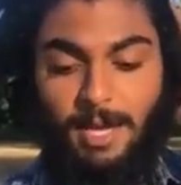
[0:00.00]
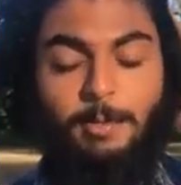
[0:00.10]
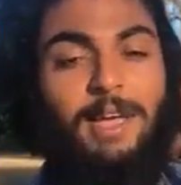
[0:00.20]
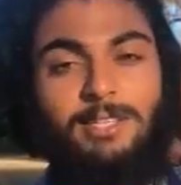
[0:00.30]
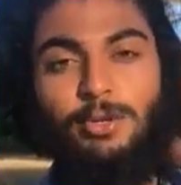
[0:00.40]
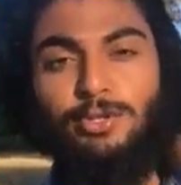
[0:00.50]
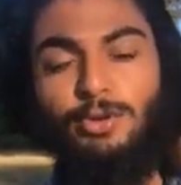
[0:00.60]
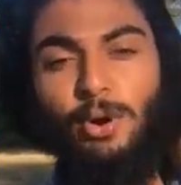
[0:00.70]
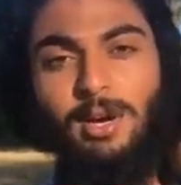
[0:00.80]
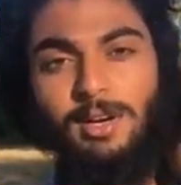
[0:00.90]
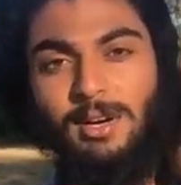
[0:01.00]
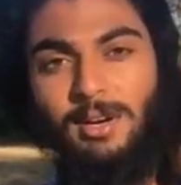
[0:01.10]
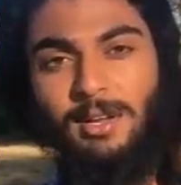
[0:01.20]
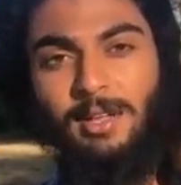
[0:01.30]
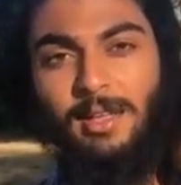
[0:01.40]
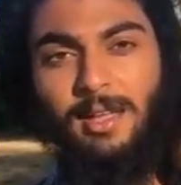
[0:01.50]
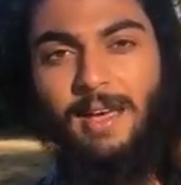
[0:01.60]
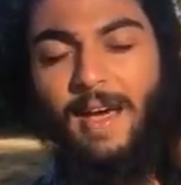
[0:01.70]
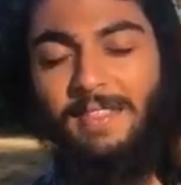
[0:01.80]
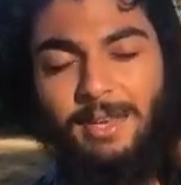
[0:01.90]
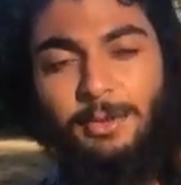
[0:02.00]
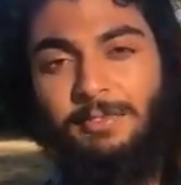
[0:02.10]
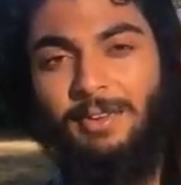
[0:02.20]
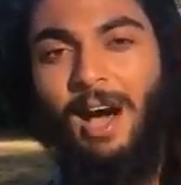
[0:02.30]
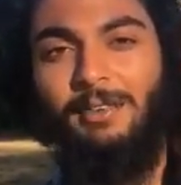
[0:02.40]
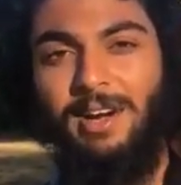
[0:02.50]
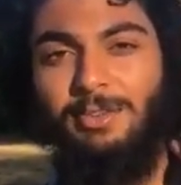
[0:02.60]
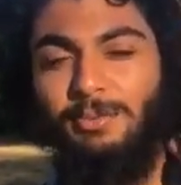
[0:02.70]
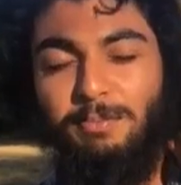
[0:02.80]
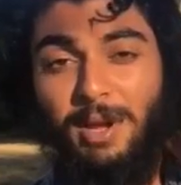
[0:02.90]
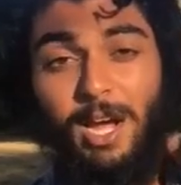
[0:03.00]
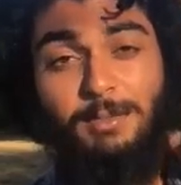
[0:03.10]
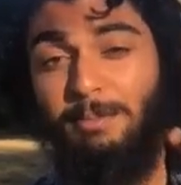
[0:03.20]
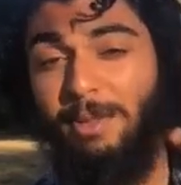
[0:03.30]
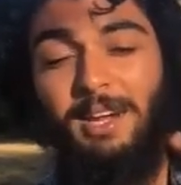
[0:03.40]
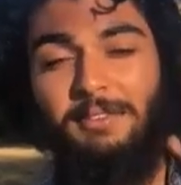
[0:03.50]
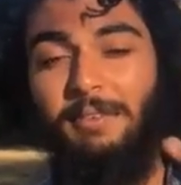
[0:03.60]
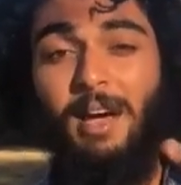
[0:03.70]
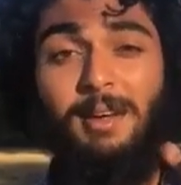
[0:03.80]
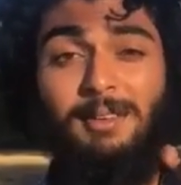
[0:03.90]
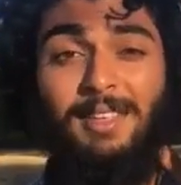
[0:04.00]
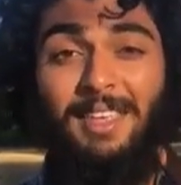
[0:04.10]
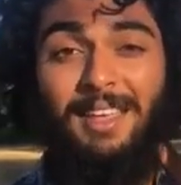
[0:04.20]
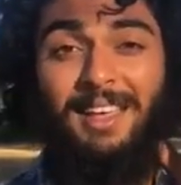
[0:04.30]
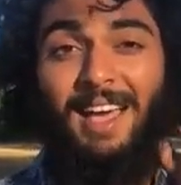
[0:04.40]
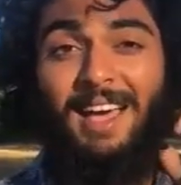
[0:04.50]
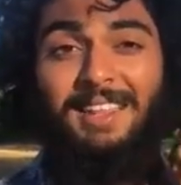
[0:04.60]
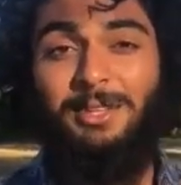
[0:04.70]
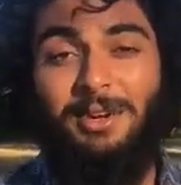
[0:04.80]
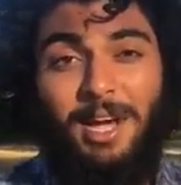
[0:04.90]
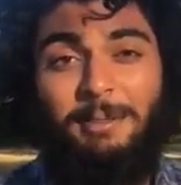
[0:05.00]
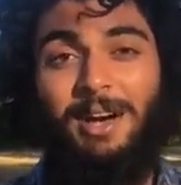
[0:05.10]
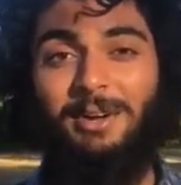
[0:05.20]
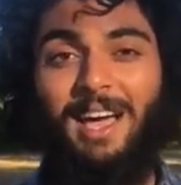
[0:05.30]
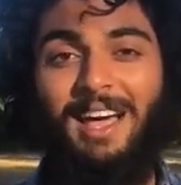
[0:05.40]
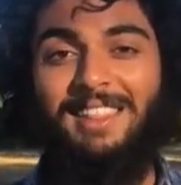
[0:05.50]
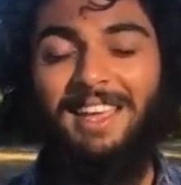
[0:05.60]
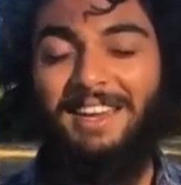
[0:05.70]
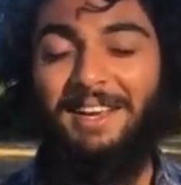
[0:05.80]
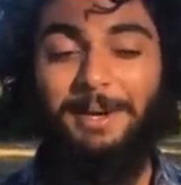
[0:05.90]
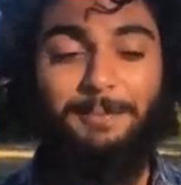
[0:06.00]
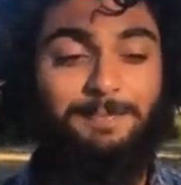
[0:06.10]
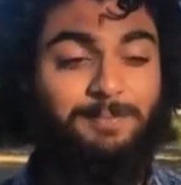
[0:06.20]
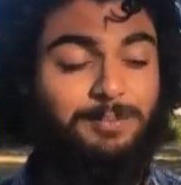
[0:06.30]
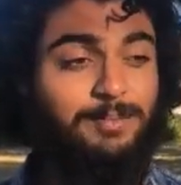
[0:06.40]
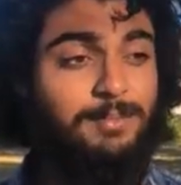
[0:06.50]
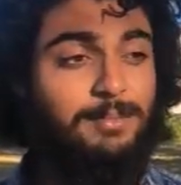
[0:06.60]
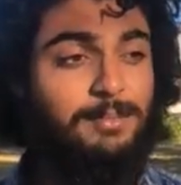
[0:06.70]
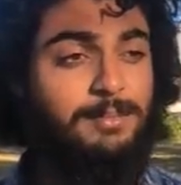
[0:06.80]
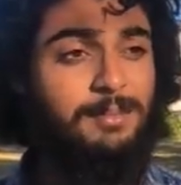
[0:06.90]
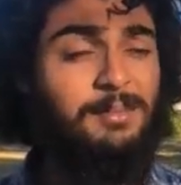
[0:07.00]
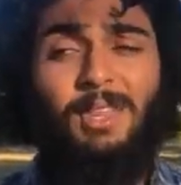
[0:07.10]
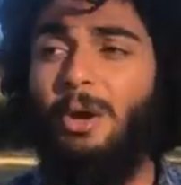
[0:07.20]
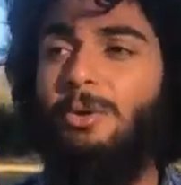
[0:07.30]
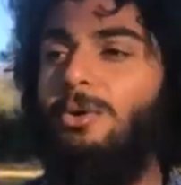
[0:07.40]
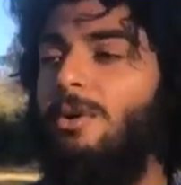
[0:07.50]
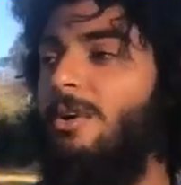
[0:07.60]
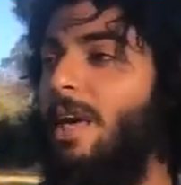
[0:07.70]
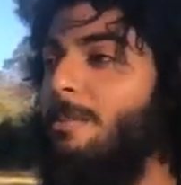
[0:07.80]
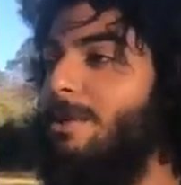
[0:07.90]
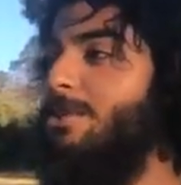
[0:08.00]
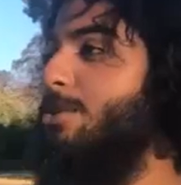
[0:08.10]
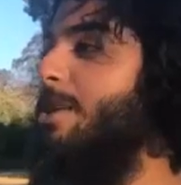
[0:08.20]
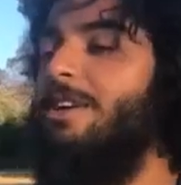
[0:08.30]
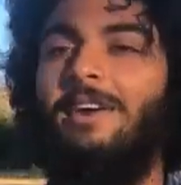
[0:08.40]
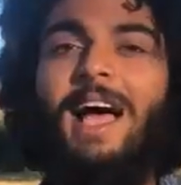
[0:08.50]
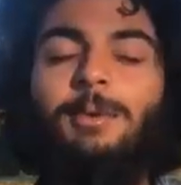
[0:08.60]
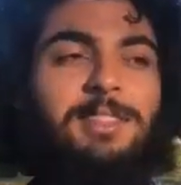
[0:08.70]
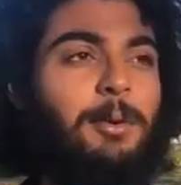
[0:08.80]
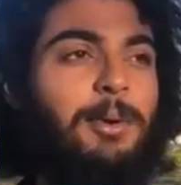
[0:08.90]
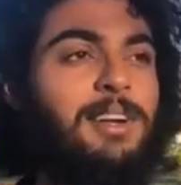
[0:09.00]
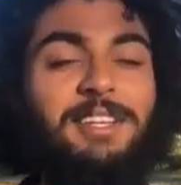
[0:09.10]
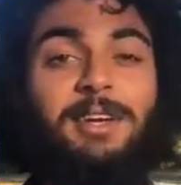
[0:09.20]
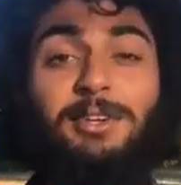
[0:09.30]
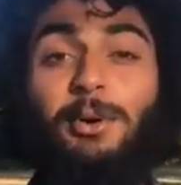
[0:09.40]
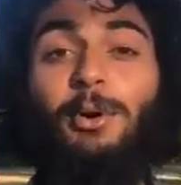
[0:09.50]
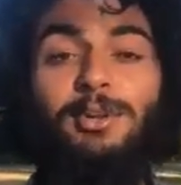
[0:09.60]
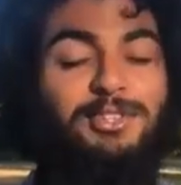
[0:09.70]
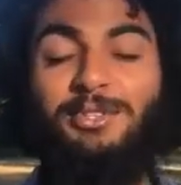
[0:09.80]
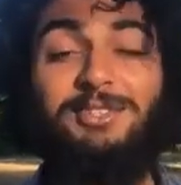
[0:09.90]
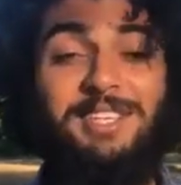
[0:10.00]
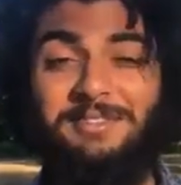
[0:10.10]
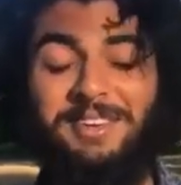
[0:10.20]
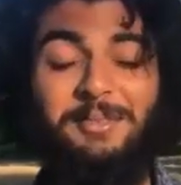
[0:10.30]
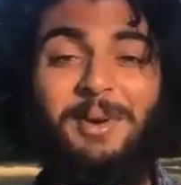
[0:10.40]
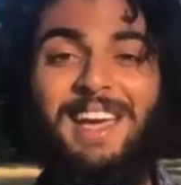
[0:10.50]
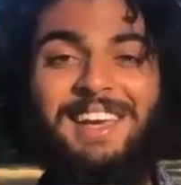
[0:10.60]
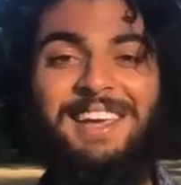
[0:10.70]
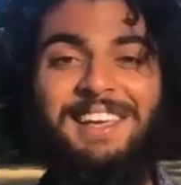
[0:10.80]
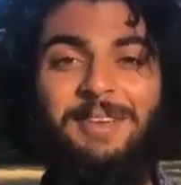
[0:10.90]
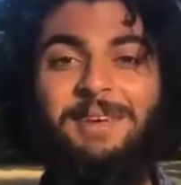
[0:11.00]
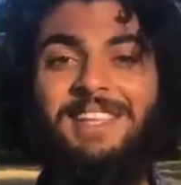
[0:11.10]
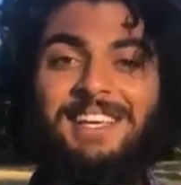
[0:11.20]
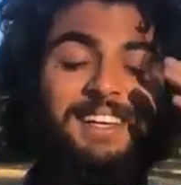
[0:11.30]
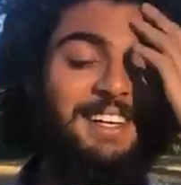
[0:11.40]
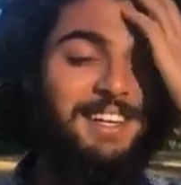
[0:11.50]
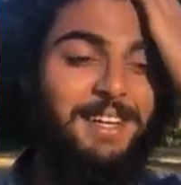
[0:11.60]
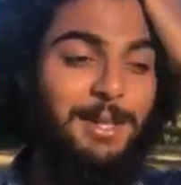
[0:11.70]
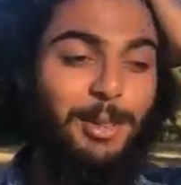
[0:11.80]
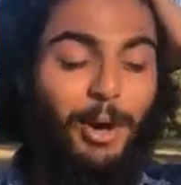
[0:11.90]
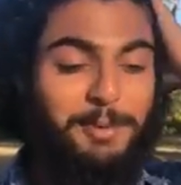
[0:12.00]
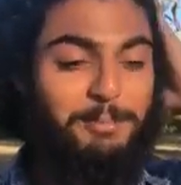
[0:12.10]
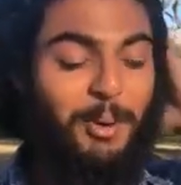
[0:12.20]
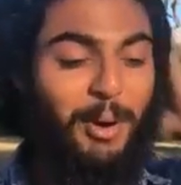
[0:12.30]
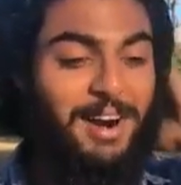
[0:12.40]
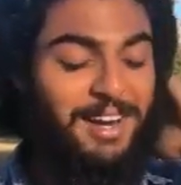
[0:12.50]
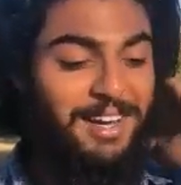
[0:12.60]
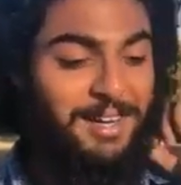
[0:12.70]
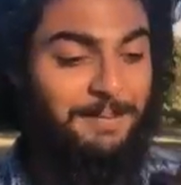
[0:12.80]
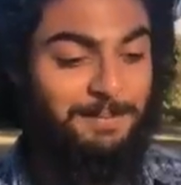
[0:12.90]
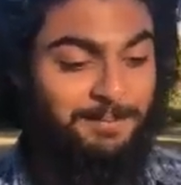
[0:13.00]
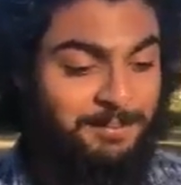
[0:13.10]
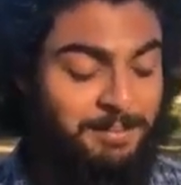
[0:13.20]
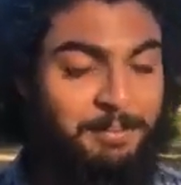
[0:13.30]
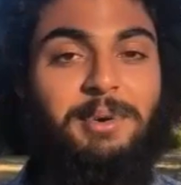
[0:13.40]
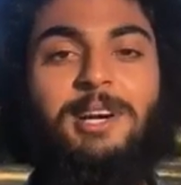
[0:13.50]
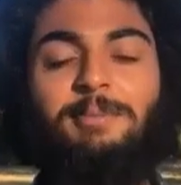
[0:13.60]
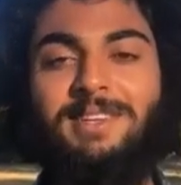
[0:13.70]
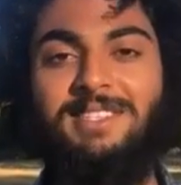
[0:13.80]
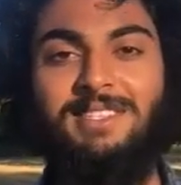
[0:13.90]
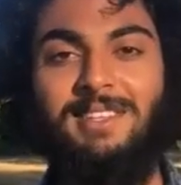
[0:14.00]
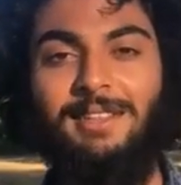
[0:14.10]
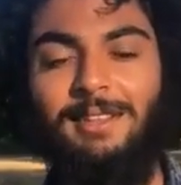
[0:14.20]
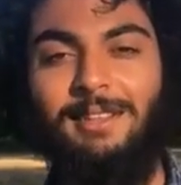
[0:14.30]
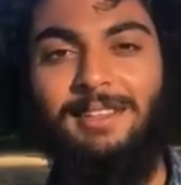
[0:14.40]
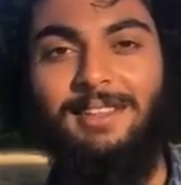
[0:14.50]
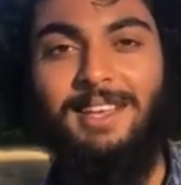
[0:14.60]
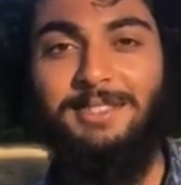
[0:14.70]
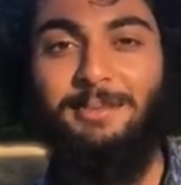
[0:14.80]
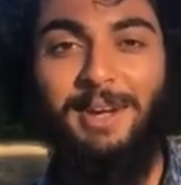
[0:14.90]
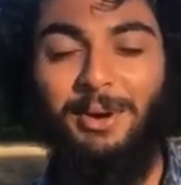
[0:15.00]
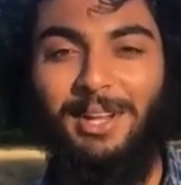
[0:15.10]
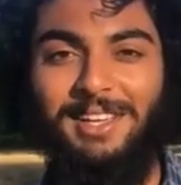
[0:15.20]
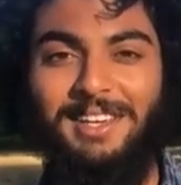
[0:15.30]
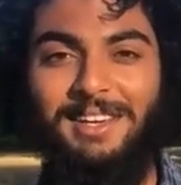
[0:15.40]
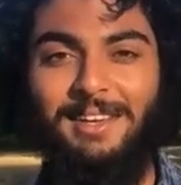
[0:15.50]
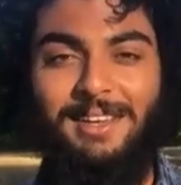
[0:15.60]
it makes you stronger and then you flower and you become a blood of fire and then you come out and then um, now you're able to interact with the world in a whole new different way with a lot more um, purpose as you may call it